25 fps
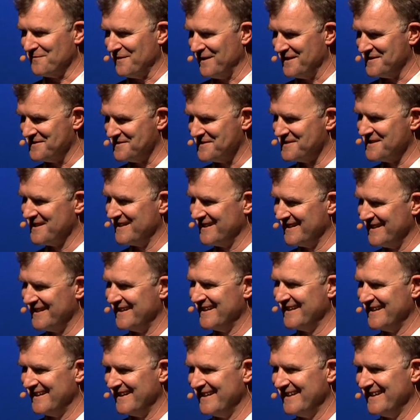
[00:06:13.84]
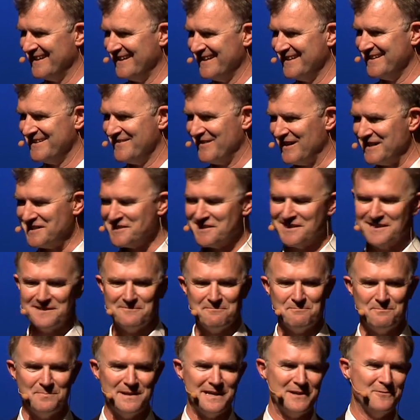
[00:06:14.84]
friends, to actually
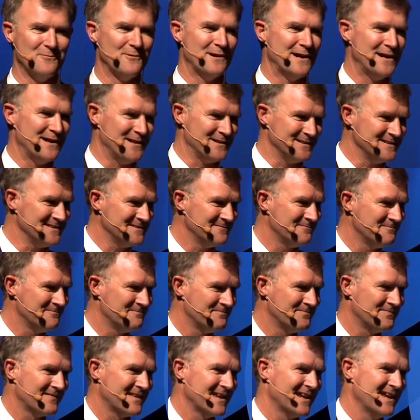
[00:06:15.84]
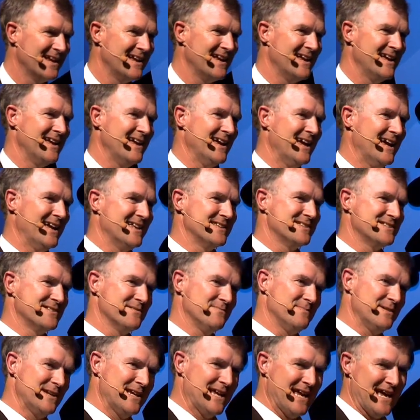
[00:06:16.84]
be well and
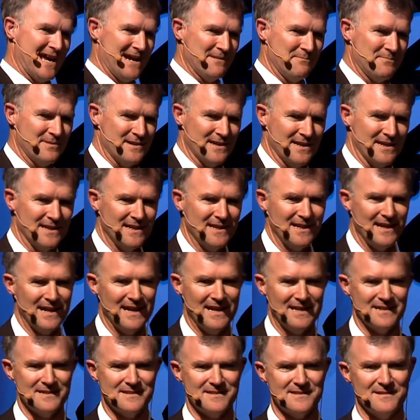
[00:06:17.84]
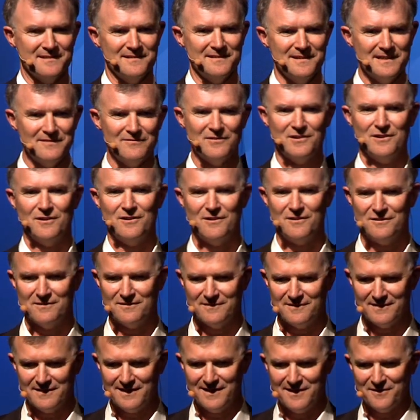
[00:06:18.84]
to be happy and to live a
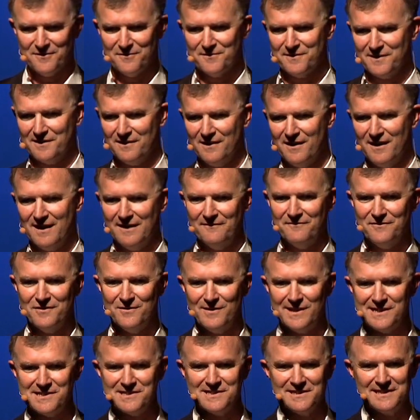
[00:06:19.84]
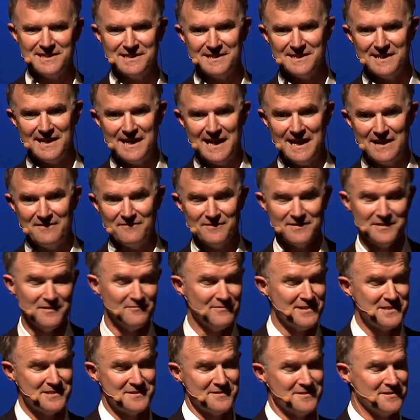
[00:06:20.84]
long, healthy life, you actually need to have, and the
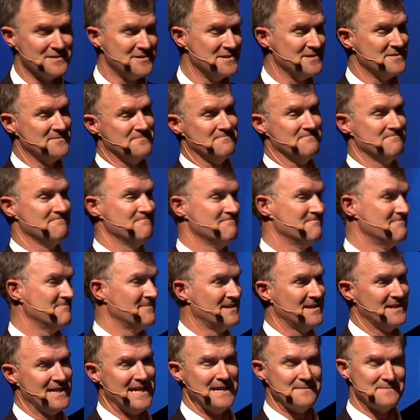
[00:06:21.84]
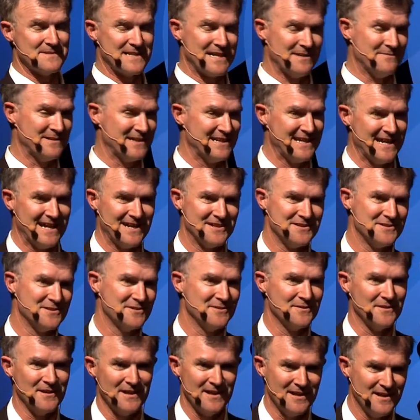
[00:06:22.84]
research is, keeps coming down
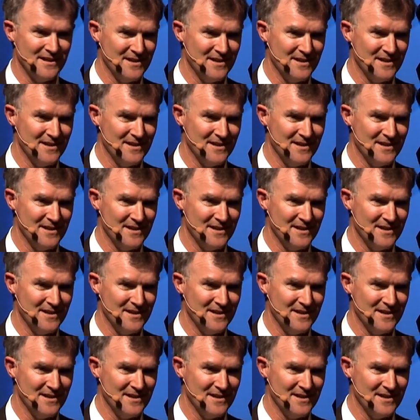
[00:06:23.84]
to,